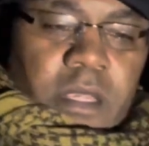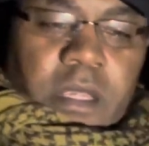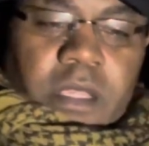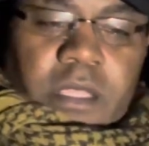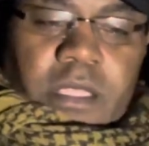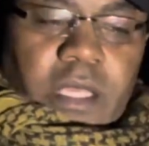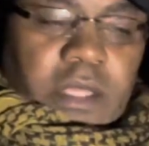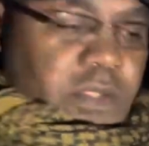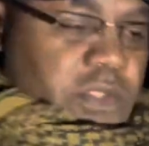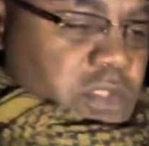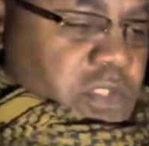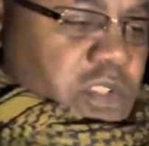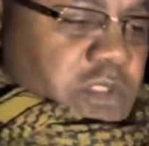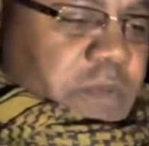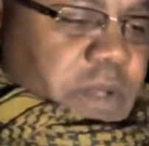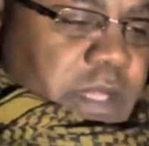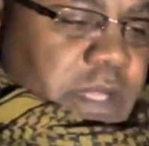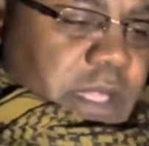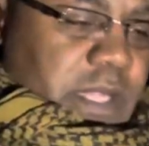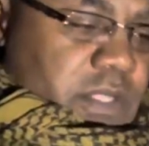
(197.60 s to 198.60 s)
Now the
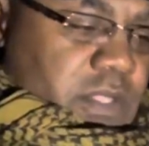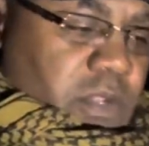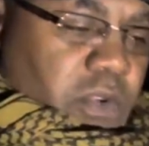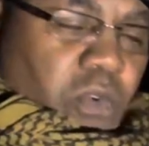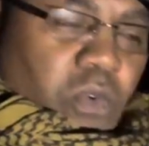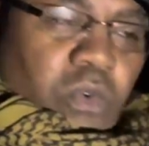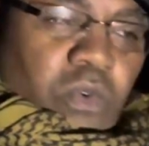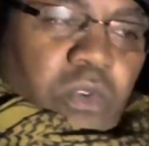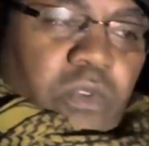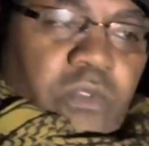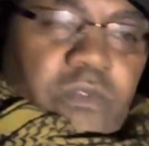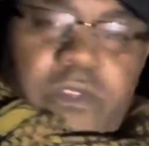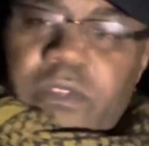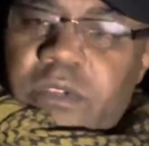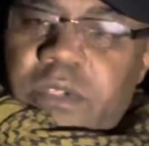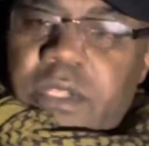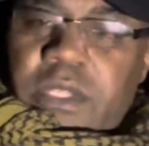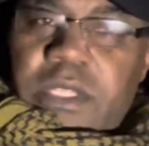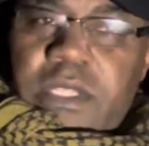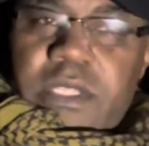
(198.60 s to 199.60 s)
Tsuba is an
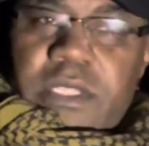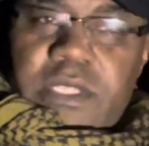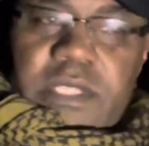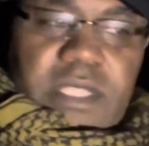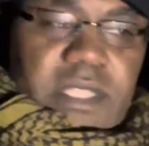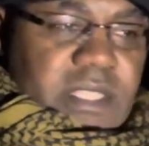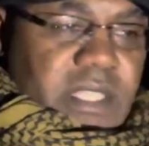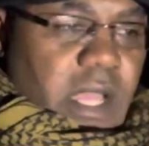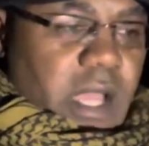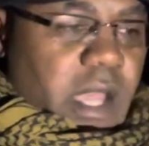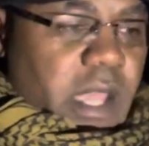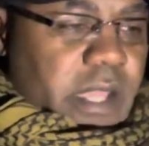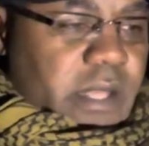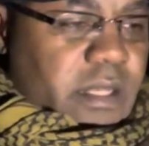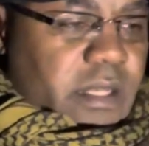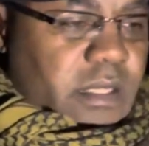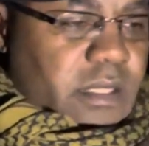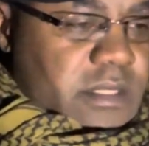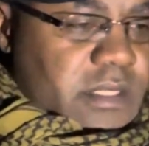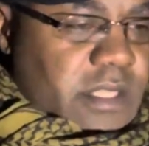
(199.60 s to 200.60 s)
oval design.
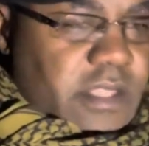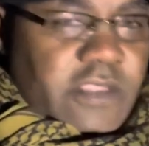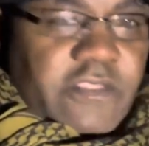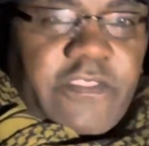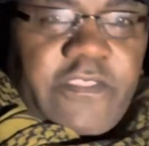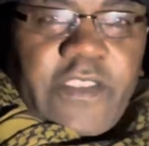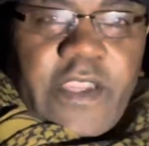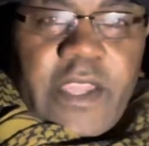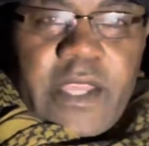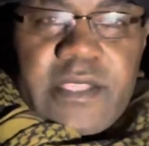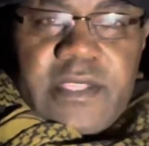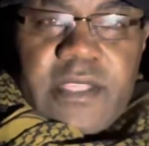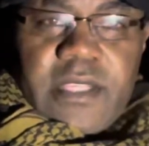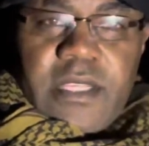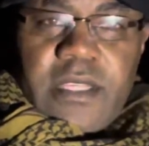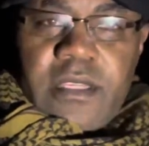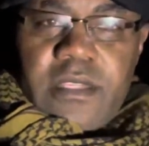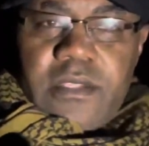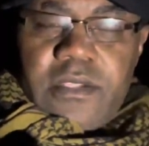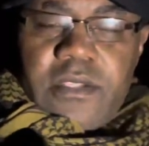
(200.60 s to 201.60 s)
It's nothing
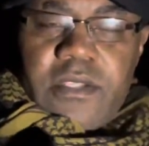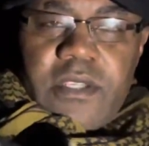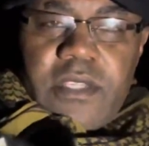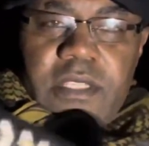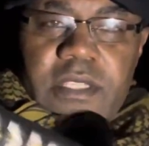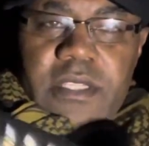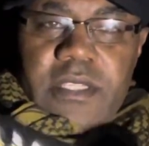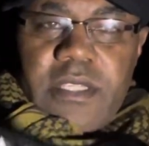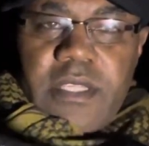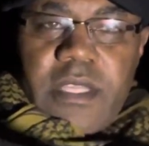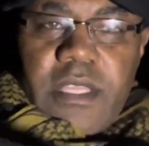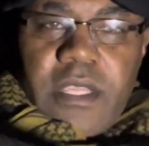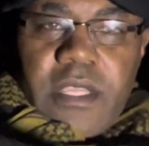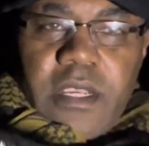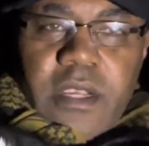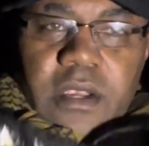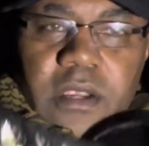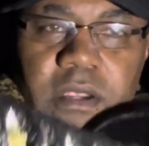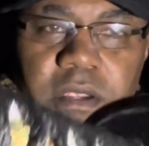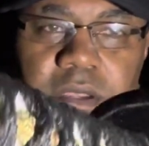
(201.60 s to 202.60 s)
fancy, as you can see
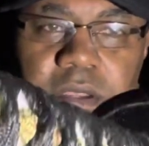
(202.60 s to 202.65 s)
here.